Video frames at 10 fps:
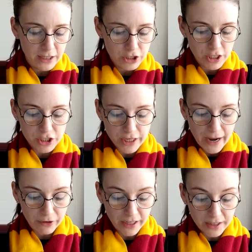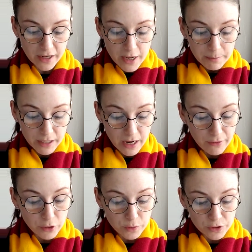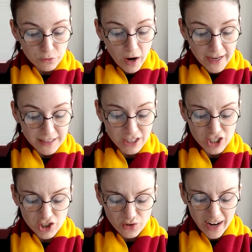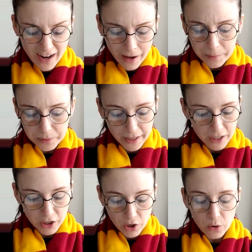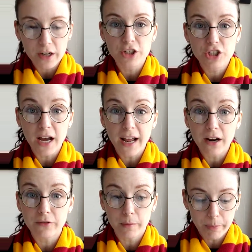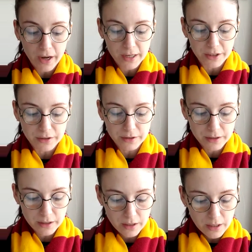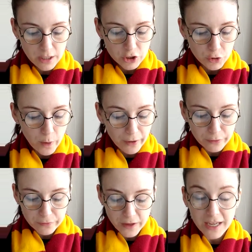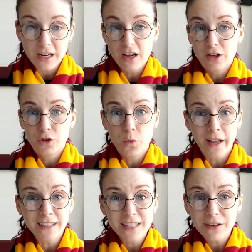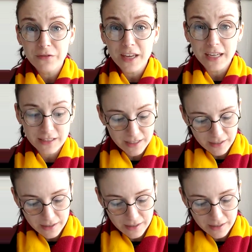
she shouted, but Neville was rising straight up like a cork shot out of a bottle. 12 feet, 20 feet.